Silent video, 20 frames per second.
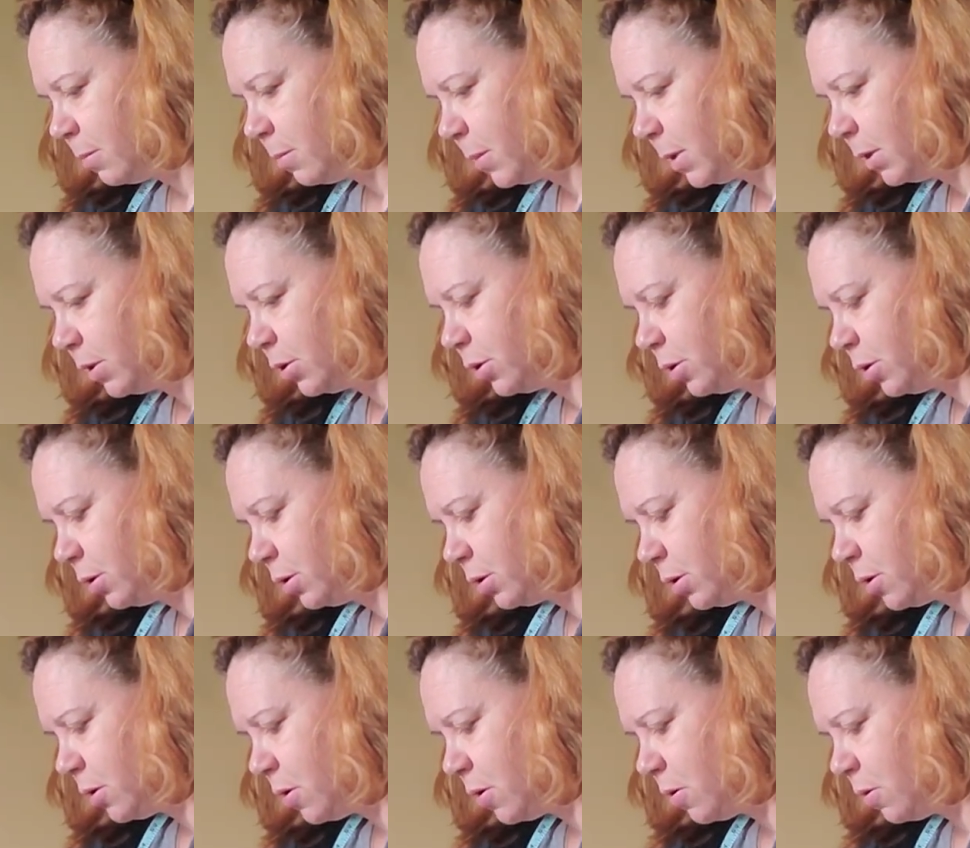Make sure it's
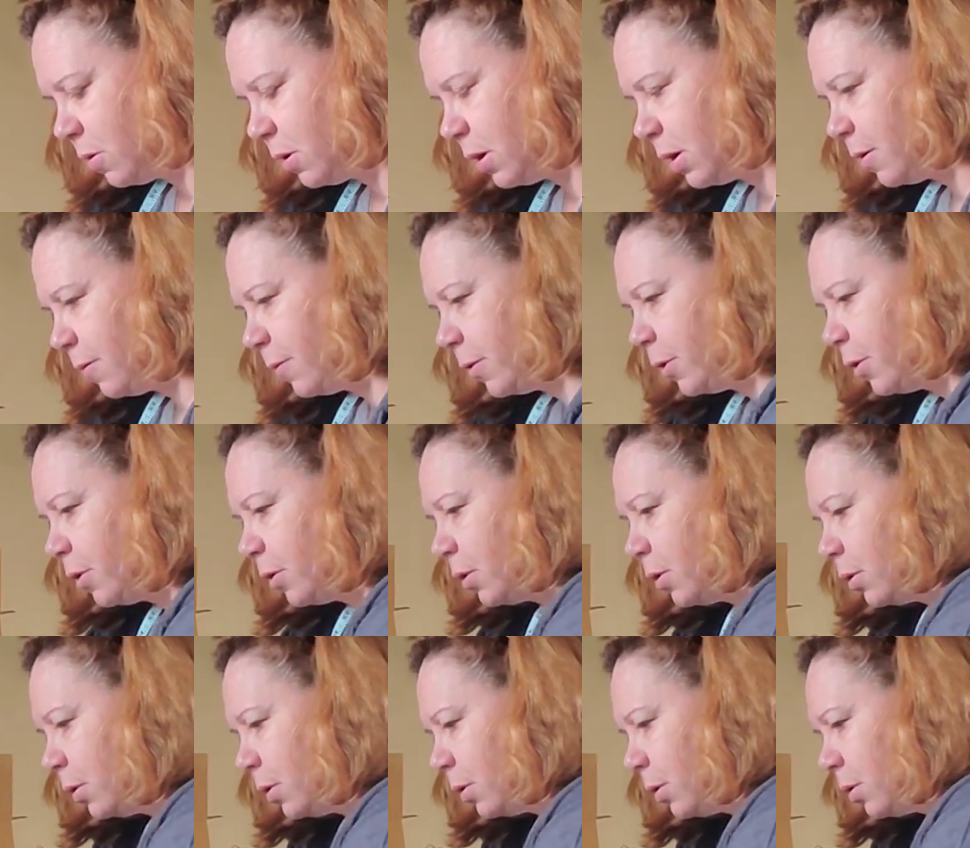all covered.
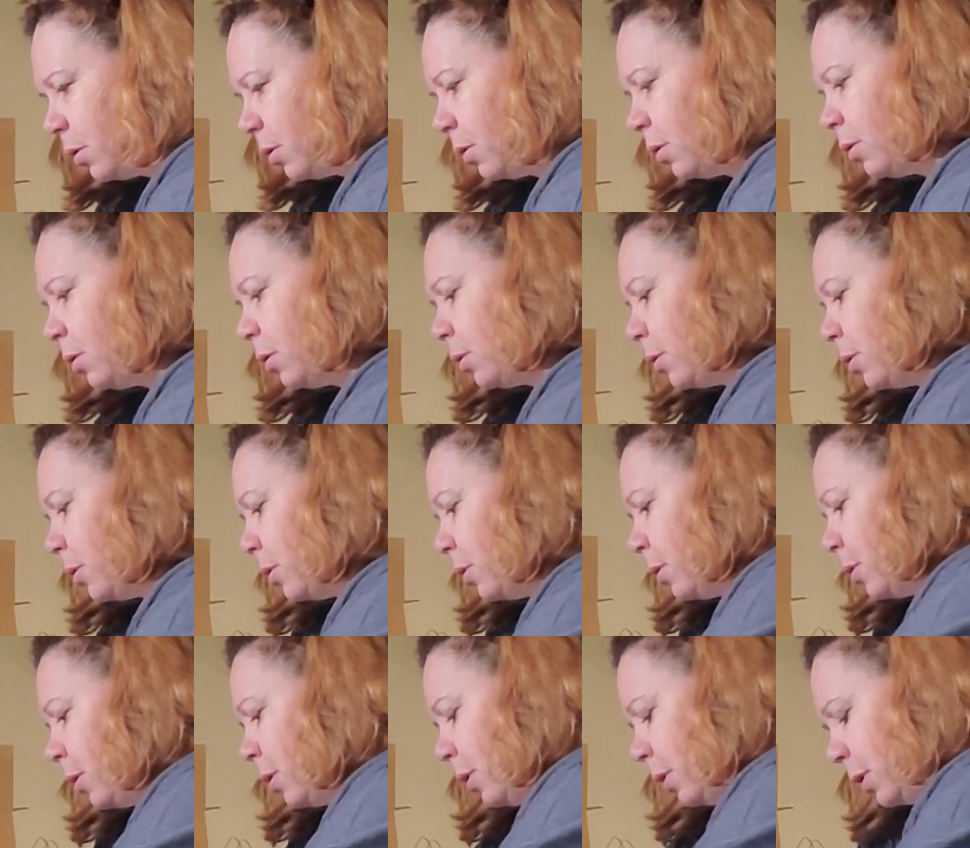
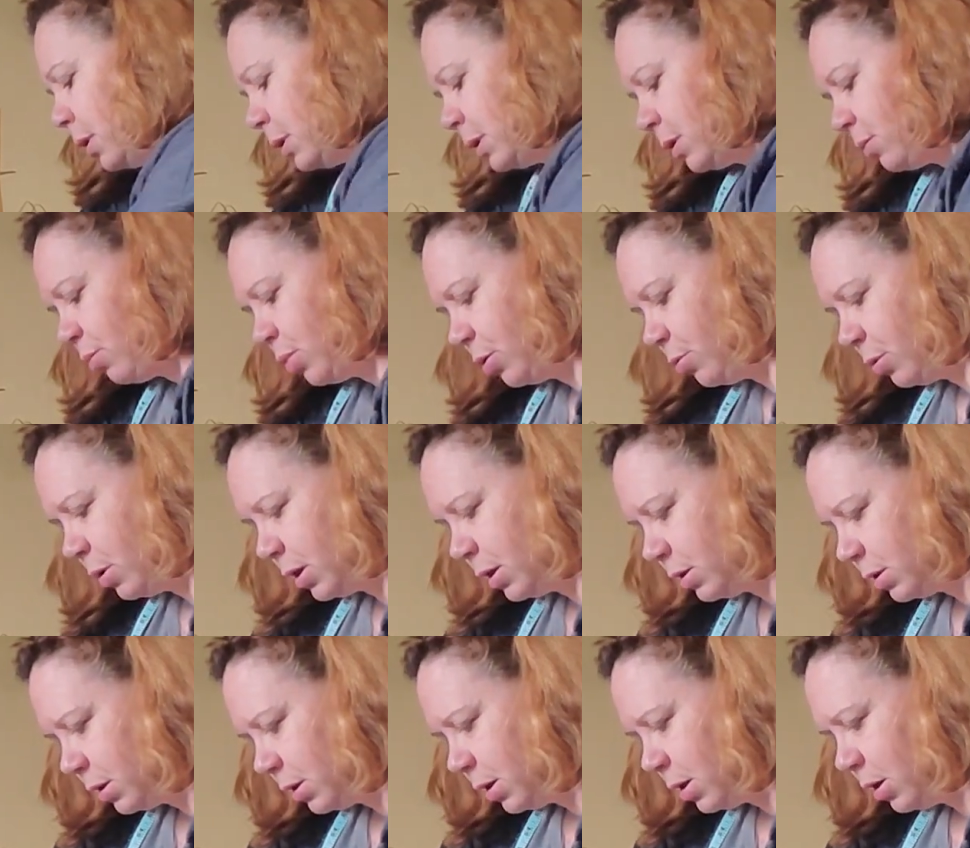Because some people
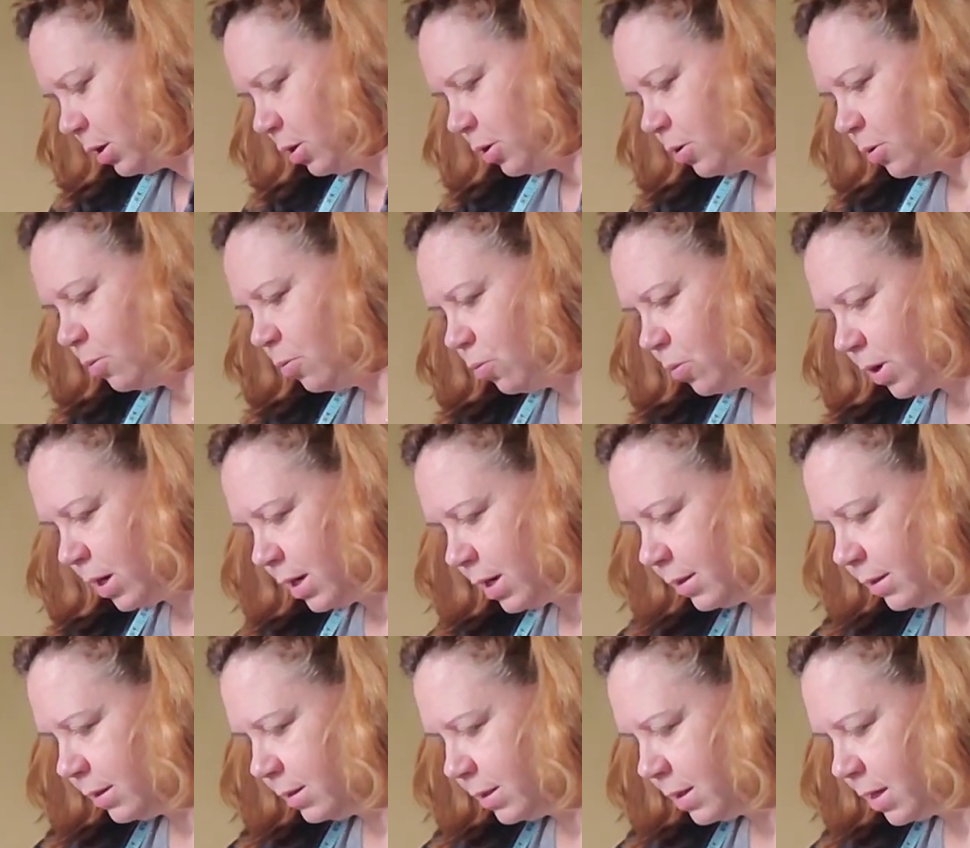get the, you know, right
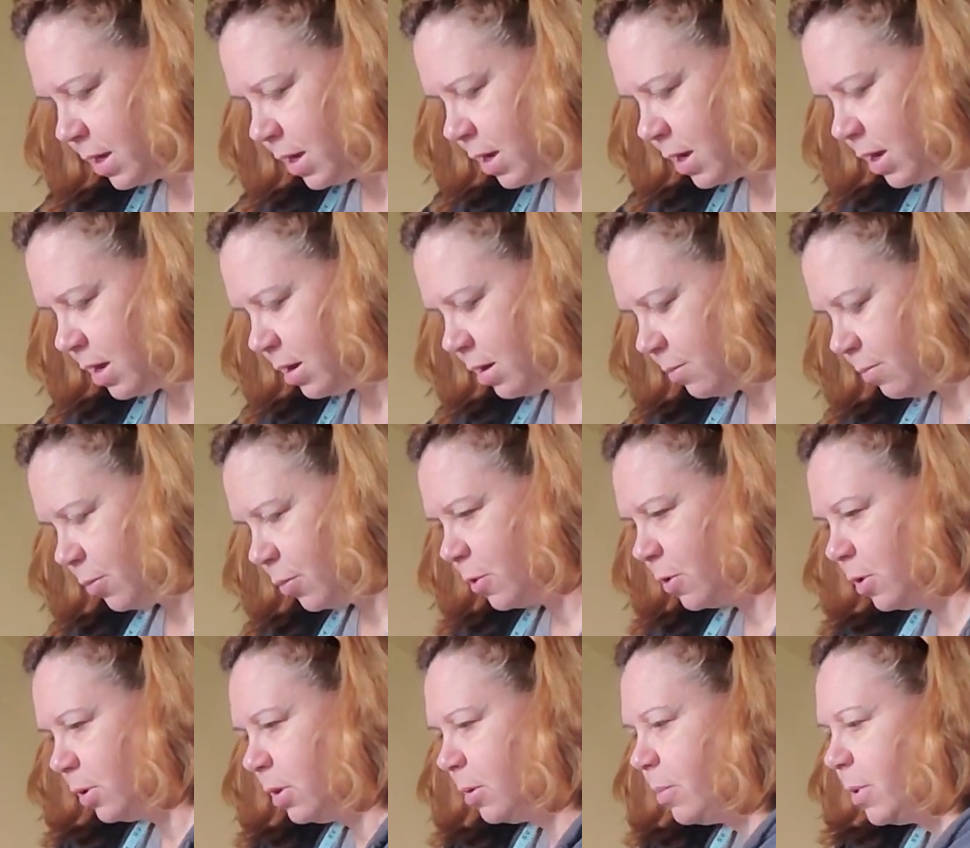at the top or
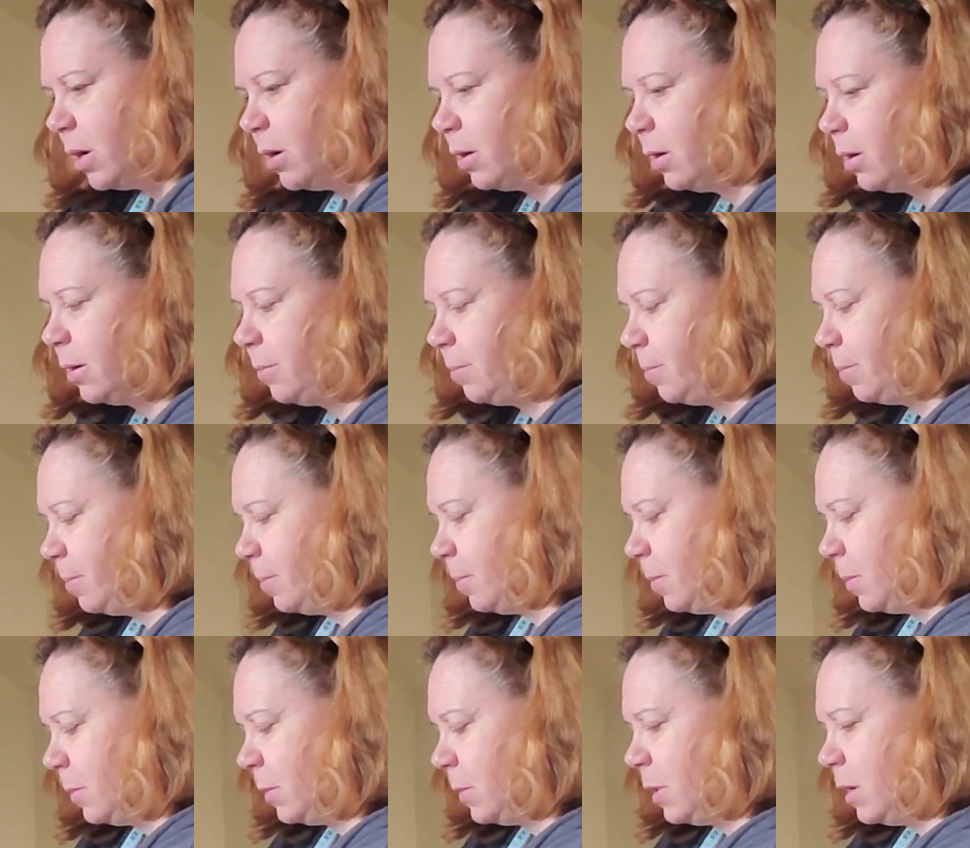on the bottom
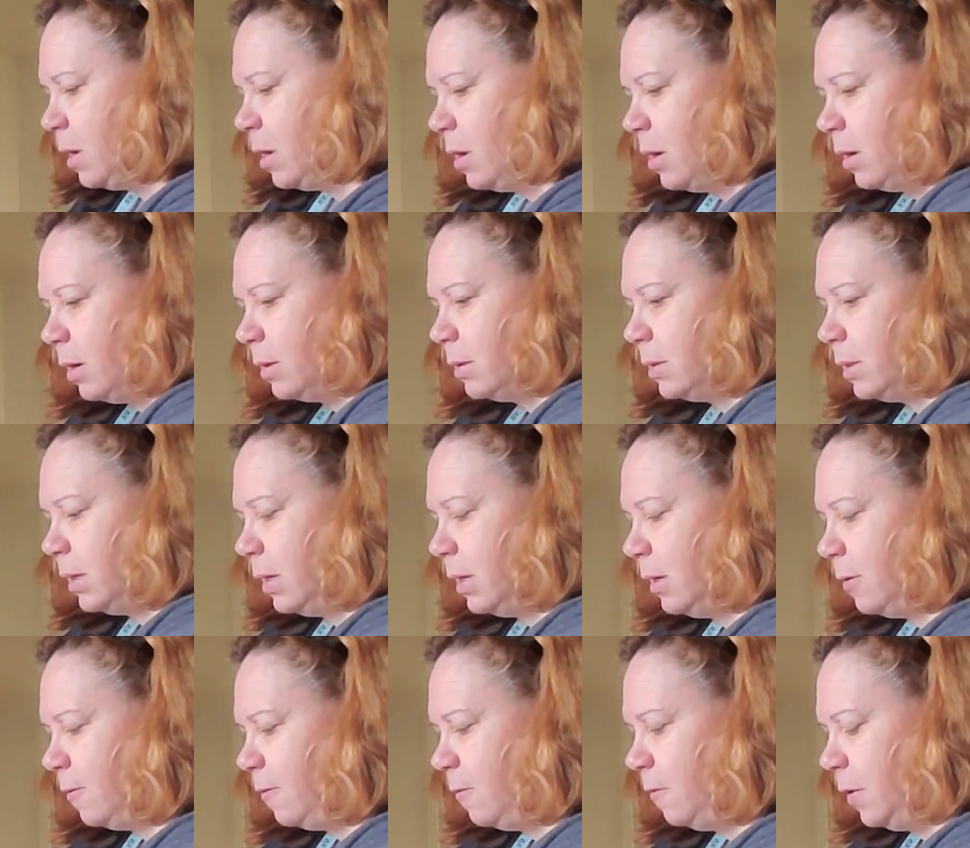because they
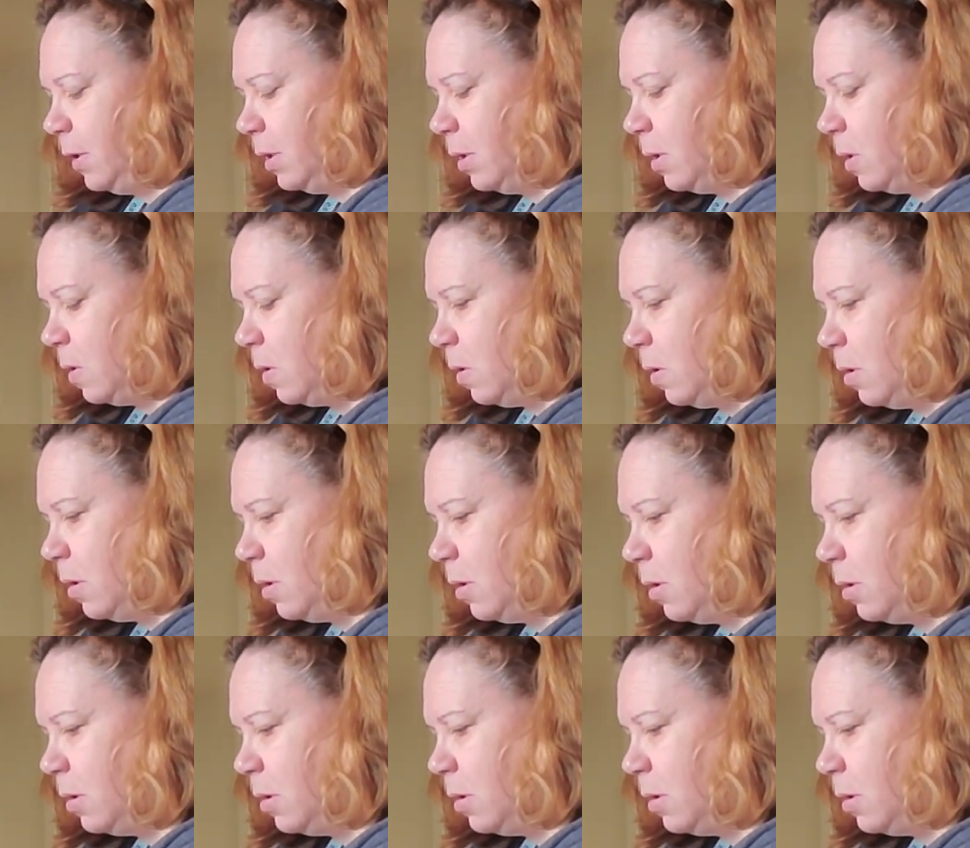didn't feel.